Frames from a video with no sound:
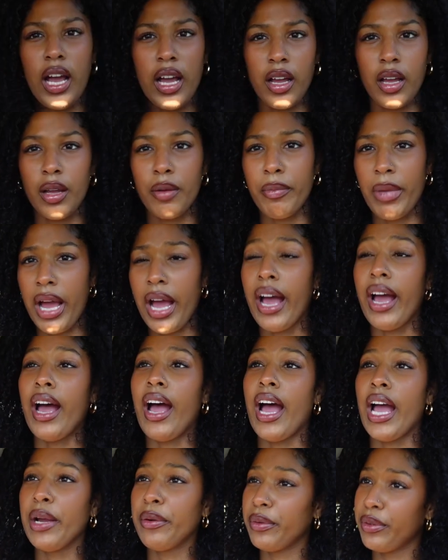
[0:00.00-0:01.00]
um
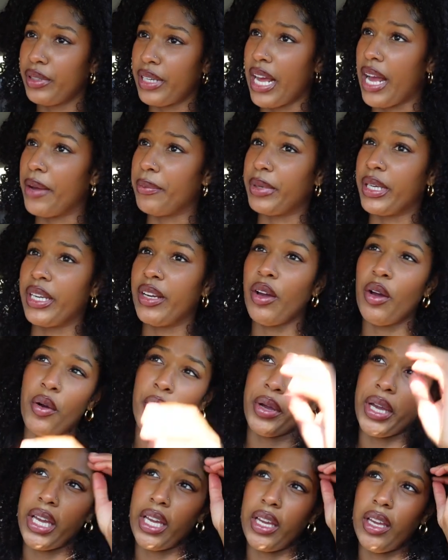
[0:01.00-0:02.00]
I will not be
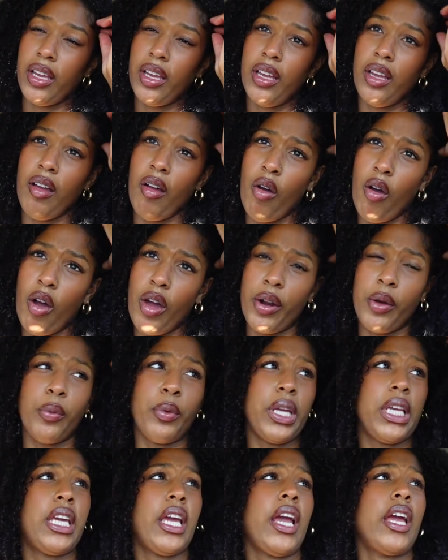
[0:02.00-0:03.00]
going on a
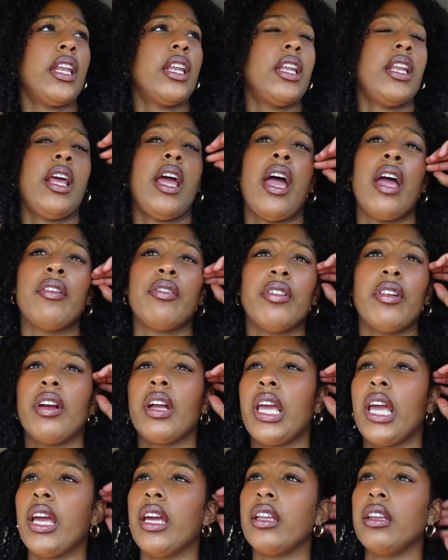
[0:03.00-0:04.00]
weekend ever
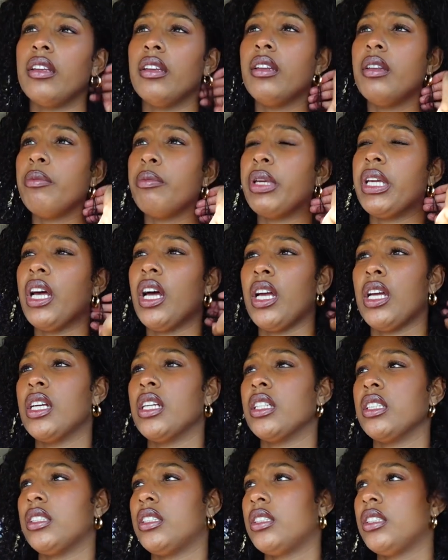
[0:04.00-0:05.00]
again
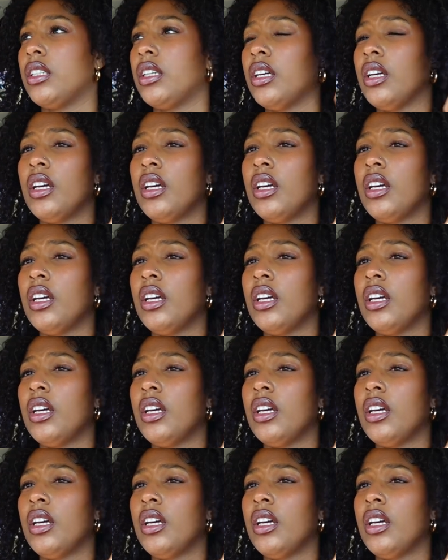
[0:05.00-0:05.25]
because